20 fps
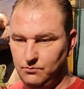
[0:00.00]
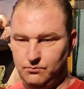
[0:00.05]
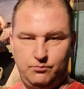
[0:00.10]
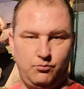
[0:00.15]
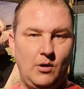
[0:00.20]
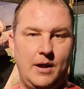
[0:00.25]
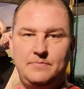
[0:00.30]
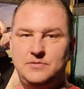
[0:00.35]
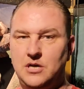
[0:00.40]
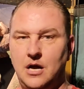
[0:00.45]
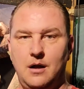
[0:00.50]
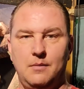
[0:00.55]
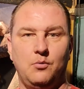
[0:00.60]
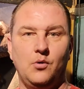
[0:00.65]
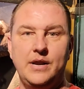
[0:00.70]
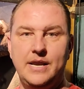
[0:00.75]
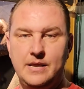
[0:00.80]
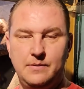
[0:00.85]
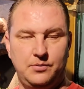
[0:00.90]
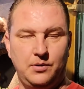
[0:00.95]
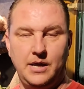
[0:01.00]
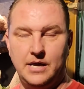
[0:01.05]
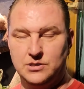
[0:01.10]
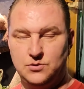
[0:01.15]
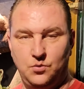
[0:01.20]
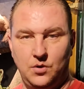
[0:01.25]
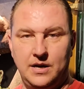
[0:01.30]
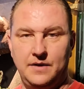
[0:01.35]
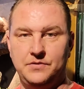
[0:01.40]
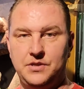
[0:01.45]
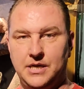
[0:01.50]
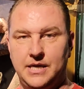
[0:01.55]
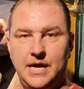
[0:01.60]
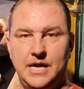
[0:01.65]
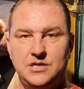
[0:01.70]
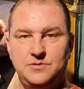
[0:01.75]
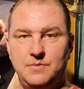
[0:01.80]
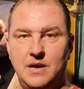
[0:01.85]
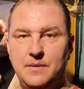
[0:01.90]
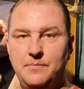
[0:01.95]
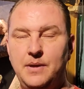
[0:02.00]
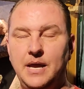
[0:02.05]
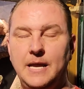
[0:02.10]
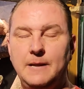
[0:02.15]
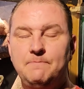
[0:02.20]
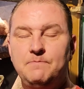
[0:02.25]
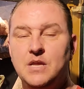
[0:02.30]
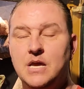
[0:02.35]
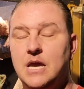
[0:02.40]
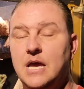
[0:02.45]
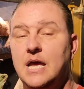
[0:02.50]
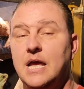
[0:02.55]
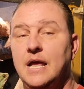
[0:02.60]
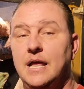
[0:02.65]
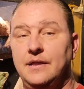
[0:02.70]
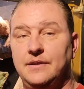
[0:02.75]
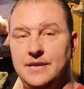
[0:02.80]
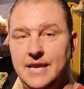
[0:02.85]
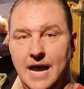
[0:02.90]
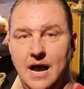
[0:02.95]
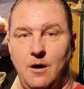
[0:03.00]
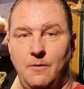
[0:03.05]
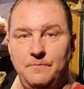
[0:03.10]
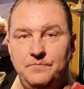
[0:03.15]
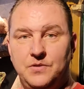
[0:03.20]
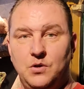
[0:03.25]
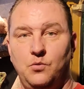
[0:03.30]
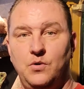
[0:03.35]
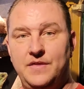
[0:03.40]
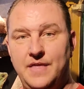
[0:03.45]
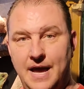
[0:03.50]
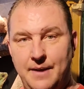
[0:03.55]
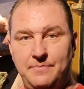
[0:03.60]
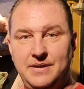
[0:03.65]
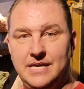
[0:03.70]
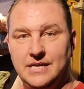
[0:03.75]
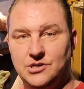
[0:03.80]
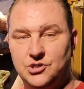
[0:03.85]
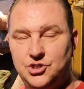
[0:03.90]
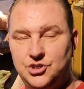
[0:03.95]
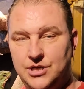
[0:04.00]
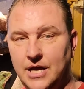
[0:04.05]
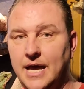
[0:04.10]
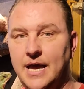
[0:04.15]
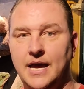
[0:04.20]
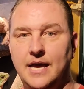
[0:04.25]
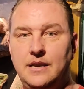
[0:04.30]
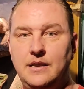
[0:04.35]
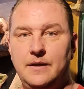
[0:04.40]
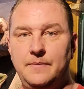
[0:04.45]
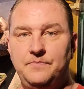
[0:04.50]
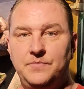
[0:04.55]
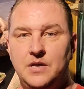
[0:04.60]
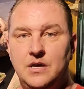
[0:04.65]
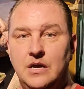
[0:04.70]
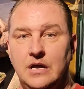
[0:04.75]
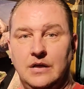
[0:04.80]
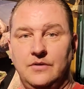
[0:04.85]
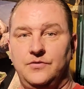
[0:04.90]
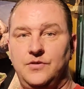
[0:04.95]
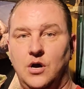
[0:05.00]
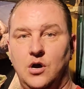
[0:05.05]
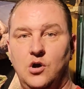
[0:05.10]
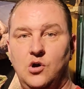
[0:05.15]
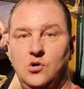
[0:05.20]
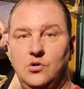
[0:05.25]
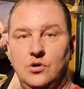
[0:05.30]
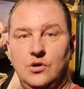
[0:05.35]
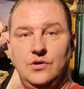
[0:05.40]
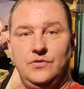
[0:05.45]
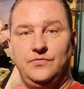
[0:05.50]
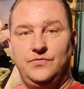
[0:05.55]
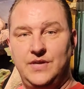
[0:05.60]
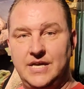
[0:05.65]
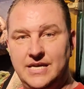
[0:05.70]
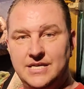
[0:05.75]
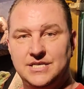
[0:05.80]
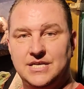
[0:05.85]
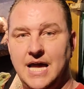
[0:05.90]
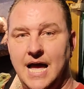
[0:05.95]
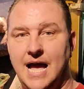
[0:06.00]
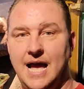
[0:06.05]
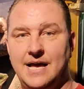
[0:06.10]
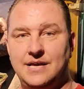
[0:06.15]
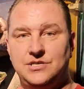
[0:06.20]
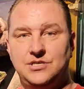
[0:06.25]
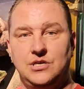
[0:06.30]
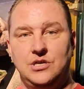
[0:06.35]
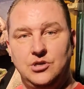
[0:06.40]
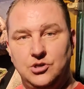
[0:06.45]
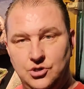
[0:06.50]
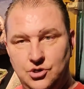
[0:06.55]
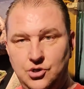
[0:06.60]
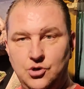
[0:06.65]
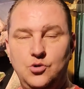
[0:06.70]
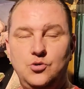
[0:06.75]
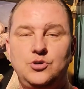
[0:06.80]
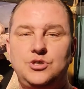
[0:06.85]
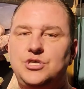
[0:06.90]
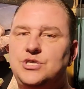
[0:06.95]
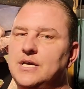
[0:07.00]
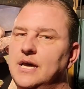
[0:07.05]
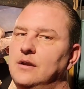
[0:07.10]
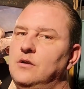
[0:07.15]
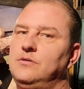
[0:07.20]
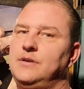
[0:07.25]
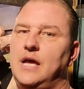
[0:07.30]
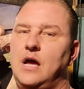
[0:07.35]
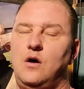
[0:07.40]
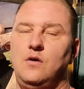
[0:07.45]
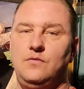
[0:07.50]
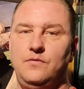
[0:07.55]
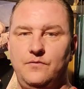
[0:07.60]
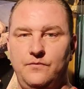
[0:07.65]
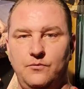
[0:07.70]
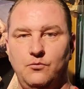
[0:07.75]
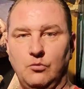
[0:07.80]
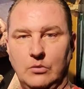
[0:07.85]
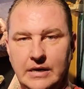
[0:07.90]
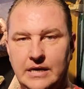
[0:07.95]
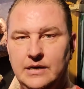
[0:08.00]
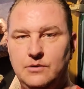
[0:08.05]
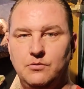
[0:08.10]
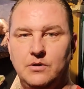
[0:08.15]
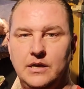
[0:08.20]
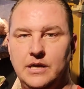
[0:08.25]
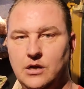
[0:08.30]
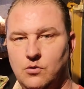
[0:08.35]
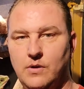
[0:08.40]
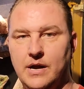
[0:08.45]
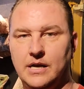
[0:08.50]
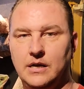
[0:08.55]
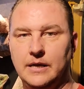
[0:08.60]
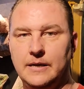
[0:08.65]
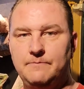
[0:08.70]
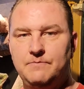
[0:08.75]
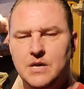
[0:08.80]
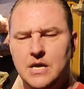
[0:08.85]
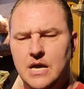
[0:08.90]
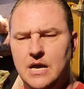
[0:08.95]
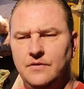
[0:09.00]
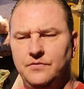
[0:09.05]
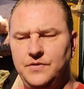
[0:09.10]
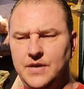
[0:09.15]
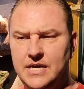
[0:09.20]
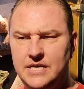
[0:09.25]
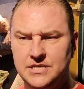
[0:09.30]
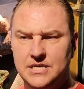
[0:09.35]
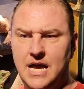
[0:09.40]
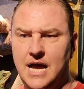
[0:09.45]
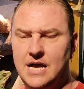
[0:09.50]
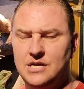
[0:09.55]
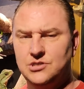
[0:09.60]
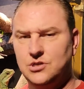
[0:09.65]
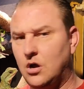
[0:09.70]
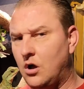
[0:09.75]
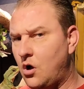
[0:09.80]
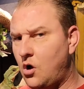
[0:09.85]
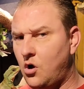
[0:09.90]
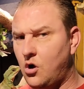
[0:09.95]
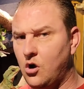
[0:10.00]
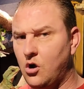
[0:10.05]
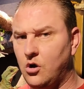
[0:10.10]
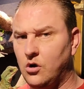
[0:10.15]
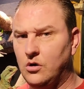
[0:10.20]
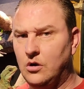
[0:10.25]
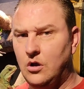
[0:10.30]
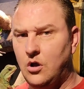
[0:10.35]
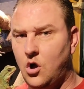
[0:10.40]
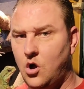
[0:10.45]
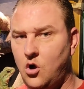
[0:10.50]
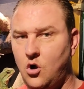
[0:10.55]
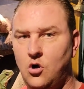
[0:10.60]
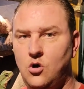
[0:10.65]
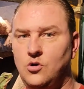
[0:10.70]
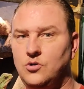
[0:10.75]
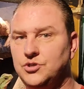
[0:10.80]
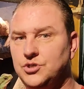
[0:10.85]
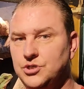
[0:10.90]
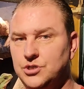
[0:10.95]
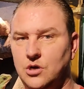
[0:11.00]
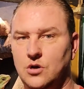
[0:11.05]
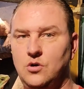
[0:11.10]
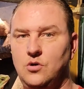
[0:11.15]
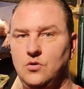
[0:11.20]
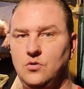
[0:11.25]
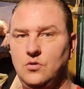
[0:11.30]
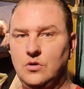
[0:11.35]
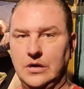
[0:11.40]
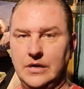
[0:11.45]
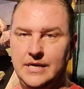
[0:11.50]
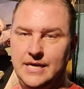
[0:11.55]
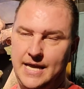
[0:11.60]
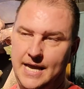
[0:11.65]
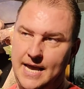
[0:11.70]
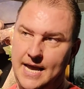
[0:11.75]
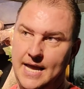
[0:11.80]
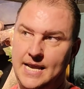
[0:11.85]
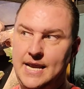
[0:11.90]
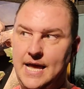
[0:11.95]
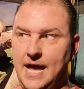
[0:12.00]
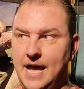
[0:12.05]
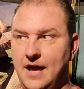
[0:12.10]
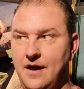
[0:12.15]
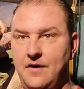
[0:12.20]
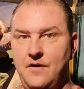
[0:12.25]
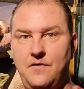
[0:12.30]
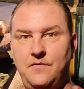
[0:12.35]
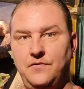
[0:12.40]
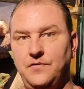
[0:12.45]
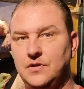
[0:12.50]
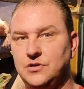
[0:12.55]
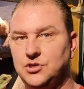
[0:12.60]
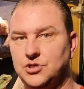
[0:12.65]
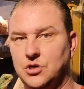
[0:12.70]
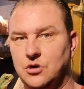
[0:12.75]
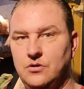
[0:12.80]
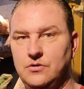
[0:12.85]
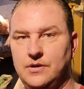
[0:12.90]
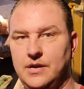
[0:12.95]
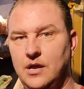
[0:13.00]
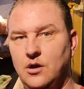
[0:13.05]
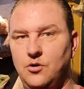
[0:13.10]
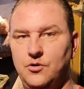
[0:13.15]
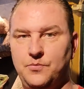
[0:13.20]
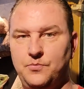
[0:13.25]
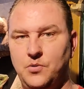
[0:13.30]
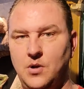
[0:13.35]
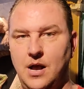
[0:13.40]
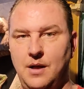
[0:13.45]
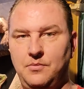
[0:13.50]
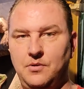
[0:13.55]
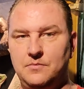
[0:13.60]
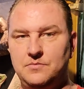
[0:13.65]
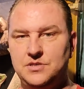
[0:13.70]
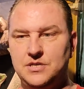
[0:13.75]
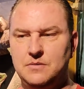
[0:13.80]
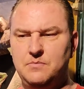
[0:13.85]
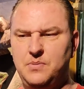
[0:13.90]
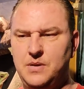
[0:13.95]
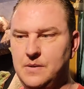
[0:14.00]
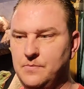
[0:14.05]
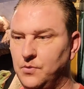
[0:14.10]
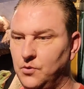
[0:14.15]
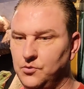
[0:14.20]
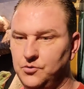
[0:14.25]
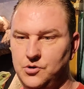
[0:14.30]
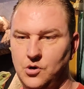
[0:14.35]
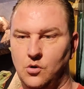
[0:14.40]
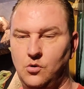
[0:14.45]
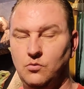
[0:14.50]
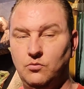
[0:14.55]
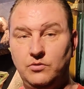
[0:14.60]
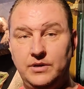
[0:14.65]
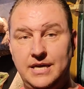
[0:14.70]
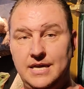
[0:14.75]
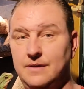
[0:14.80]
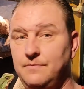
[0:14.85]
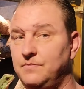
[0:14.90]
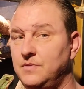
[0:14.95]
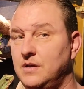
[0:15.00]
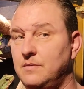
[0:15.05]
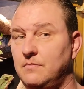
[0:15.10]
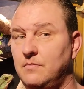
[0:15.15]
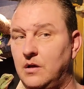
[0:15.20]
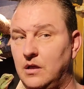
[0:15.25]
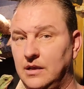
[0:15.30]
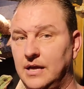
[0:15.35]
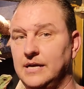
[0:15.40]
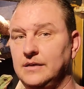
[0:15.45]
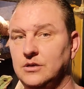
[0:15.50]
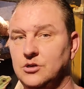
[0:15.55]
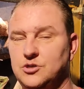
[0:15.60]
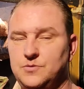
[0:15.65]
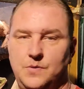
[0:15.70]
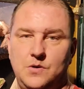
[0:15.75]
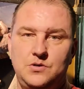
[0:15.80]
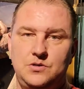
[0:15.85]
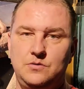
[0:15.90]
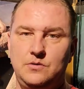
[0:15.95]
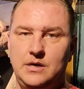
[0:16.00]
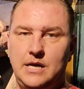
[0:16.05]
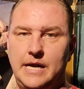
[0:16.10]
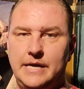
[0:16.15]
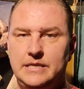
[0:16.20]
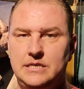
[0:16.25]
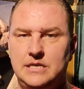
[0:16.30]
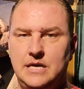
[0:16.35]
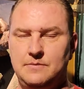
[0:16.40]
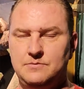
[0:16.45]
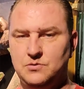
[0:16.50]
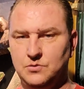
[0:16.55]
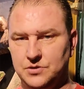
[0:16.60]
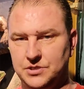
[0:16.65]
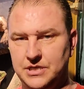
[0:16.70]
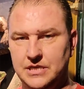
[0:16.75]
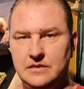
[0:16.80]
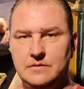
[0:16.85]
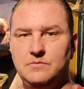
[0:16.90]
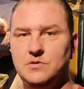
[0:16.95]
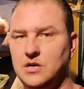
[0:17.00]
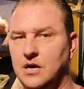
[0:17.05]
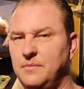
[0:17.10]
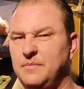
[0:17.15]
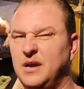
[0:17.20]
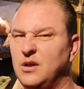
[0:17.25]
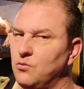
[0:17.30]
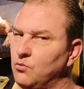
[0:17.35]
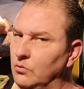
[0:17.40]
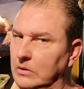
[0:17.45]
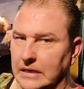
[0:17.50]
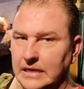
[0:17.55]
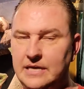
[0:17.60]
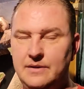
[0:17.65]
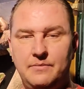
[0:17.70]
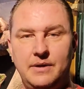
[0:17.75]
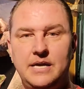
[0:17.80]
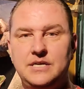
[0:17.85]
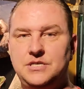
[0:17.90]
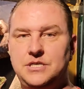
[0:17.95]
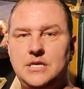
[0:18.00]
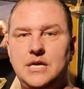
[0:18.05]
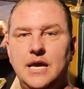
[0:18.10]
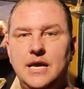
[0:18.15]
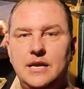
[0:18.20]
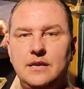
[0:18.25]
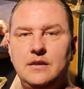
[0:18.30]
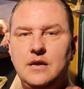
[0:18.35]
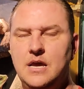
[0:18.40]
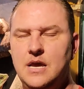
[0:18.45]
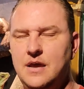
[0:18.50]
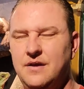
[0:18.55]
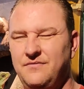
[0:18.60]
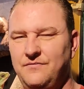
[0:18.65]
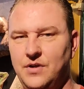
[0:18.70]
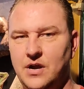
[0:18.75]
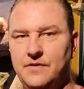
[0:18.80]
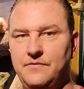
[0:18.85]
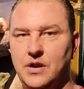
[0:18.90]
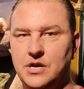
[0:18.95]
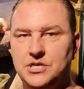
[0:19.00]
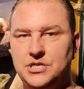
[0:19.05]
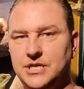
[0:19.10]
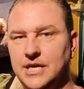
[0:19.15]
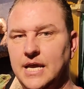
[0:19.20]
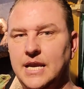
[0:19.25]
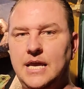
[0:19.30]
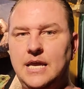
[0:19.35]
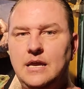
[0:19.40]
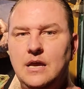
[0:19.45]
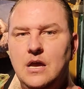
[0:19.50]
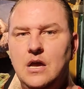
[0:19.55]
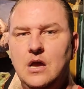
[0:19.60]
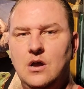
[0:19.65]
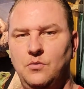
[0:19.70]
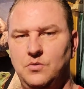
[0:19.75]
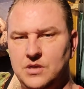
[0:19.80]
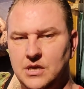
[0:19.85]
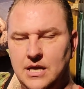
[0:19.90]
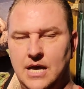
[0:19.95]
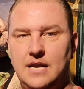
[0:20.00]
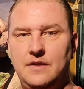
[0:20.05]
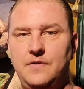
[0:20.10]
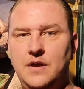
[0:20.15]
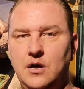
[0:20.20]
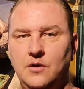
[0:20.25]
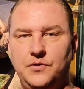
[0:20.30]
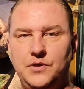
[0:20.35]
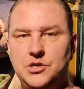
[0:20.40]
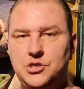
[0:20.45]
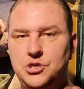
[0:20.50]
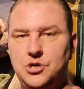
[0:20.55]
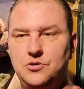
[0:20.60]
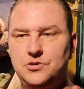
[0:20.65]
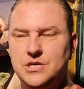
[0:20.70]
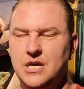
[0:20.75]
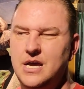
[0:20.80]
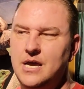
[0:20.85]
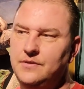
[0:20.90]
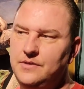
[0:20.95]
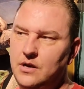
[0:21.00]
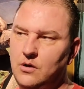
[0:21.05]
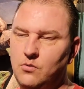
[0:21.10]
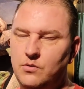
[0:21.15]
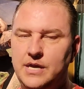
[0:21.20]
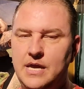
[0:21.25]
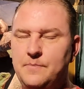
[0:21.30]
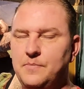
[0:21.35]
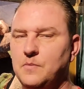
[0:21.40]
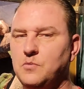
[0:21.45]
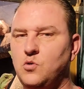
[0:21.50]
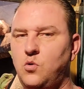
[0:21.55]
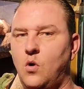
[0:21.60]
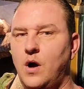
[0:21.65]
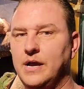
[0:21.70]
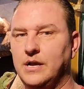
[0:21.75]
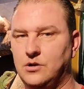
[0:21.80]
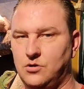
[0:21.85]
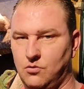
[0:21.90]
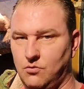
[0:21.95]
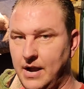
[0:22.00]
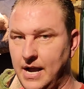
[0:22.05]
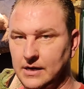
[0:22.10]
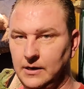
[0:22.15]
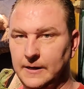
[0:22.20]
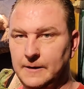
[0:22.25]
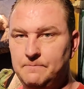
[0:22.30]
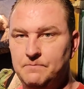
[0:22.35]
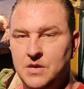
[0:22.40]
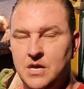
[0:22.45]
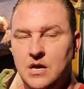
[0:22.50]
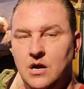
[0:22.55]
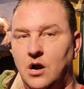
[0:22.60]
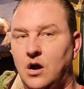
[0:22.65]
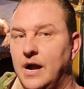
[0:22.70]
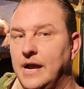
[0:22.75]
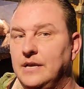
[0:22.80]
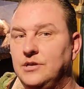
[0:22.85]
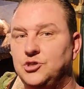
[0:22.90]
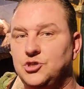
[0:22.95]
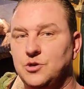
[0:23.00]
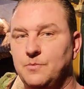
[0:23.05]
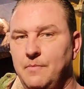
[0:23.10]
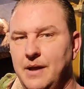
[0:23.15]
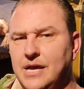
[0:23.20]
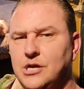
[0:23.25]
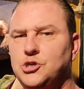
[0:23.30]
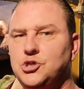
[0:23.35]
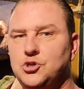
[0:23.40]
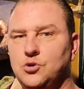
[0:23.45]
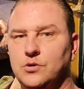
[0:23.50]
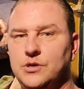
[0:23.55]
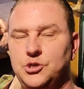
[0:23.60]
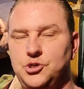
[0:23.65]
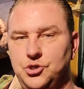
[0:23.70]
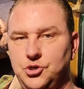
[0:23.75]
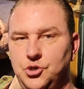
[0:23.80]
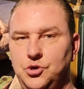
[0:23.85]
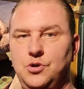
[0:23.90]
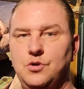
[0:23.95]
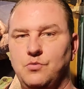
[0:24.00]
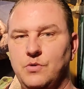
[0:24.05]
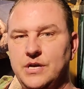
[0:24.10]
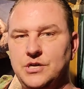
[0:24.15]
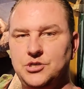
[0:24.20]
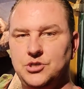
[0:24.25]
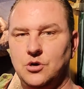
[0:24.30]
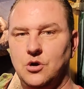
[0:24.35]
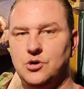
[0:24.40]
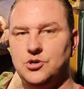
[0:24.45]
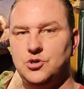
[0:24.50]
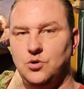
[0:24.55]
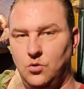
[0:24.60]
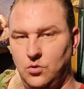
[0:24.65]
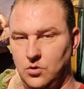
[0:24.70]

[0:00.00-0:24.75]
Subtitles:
reptile breeding place, whatever the case may be. Now, with that being said, though, these guys do settle down really quickly. These guys are also can have certain health problems, and people don't keep them like they're supposed to. A lot of the times we'll see them come in really emaciated, very skinny, with a lot of health issues. They don't keep them quite correctly. All right, so make sure that you do your research,